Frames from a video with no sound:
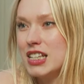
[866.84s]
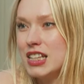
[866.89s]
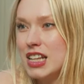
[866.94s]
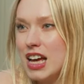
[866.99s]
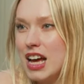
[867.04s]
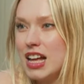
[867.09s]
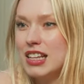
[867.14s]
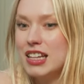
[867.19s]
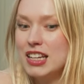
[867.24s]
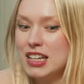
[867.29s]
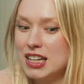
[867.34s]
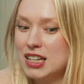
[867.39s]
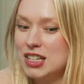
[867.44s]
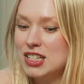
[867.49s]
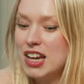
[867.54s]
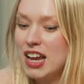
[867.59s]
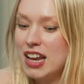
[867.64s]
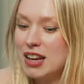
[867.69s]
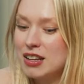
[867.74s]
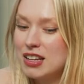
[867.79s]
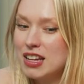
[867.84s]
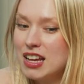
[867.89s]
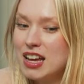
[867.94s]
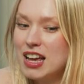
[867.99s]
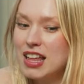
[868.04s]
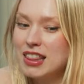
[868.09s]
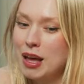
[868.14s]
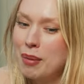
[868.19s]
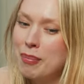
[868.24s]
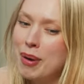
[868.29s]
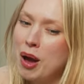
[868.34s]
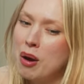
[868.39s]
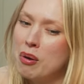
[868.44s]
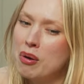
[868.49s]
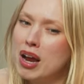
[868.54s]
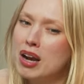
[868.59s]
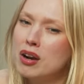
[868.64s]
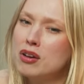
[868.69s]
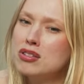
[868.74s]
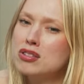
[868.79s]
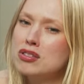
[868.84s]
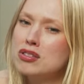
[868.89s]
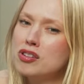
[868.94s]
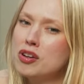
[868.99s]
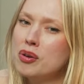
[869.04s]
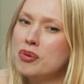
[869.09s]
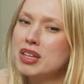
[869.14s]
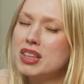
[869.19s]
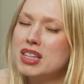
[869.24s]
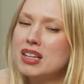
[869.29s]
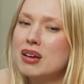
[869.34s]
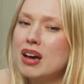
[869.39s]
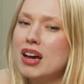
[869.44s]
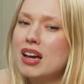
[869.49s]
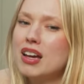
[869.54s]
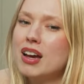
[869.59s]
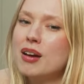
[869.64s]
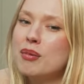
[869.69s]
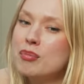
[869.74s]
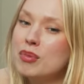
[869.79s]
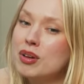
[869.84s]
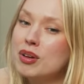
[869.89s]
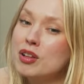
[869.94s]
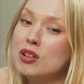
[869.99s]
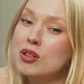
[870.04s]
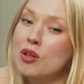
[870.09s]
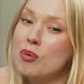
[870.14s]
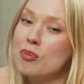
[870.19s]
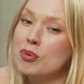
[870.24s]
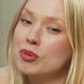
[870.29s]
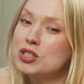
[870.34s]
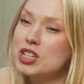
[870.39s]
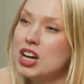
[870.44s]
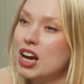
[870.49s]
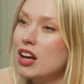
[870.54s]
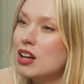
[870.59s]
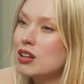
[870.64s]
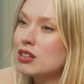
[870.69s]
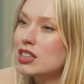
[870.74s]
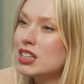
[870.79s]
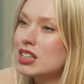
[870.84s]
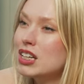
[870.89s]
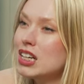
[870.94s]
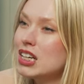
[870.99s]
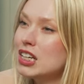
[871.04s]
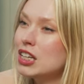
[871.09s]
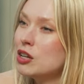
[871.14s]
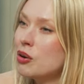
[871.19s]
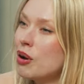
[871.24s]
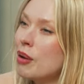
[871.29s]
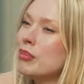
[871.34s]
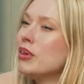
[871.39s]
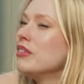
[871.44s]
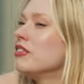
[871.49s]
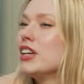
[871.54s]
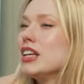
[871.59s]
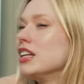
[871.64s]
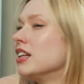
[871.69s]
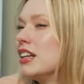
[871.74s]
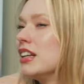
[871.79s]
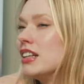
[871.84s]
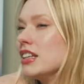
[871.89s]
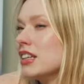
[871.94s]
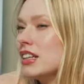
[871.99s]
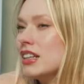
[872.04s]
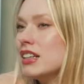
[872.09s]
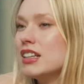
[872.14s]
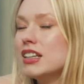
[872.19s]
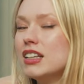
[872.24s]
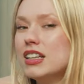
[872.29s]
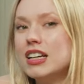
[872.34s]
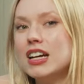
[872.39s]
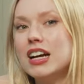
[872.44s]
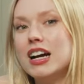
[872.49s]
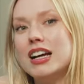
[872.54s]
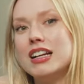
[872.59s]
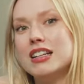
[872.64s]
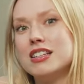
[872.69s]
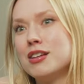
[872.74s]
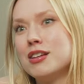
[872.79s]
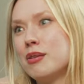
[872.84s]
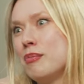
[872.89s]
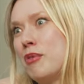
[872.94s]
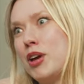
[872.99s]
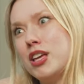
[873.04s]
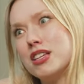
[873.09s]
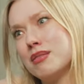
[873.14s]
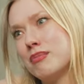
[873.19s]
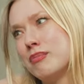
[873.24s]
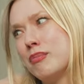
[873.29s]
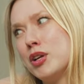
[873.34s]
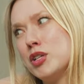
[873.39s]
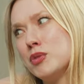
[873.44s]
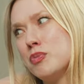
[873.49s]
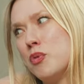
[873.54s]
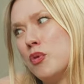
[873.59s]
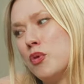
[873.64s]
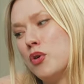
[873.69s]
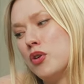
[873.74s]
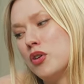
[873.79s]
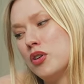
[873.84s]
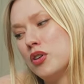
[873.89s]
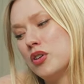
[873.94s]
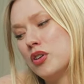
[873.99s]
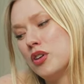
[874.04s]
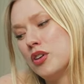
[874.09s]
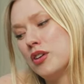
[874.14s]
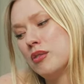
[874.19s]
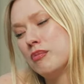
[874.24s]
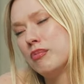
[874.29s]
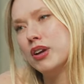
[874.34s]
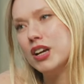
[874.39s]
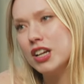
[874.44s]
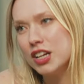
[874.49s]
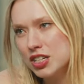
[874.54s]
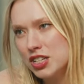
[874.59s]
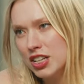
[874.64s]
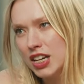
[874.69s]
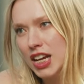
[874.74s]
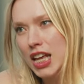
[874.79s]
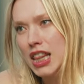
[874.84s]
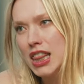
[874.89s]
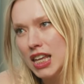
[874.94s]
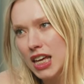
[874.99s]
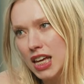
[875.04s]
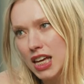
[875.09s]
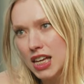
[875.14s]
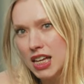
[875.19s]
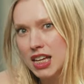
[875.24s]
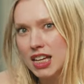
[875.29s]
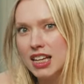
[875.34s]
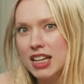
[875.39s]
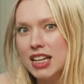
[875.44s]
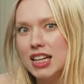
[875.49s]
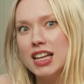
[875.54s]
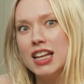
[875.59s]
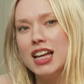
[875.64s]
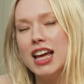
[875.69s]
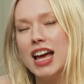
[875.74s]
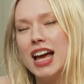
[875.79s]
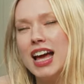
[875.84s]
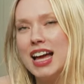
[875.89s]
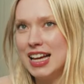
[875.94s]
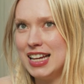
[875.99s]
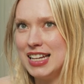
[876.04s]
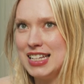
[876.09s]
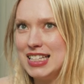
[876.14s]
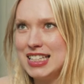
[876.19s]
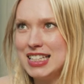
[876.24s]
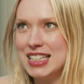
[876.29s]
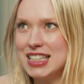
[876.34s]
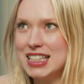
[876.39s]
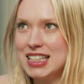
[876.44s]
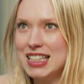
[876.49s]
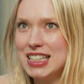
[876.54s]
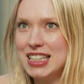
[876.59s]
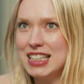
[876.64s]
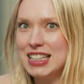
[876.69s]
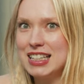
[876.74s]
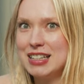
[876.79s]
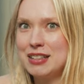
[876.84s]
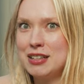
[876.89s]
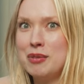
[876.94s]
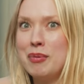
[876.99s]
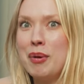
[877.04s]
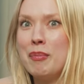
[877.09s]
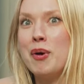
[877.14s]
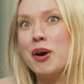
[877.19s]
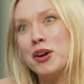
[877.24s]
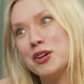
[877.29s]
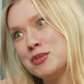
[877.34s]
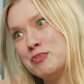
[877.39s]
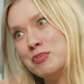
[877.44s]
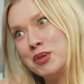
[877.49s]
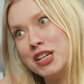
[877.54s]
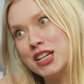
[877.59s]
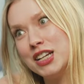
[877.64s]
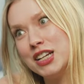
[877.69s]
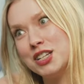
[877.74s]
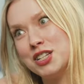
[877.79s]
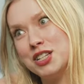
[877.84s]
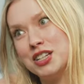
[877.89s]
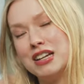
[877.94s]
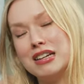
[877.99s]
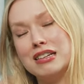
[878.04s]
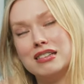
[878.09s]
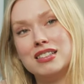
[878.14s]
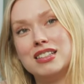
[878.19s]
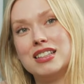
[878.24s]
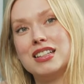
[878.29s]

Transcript: that lineage and that power, and also knowing that I am a global child. Yeah. You know, I'm living in London. Yeah. In some ways, I'm much more British than I think. And, you know, my partner's British, and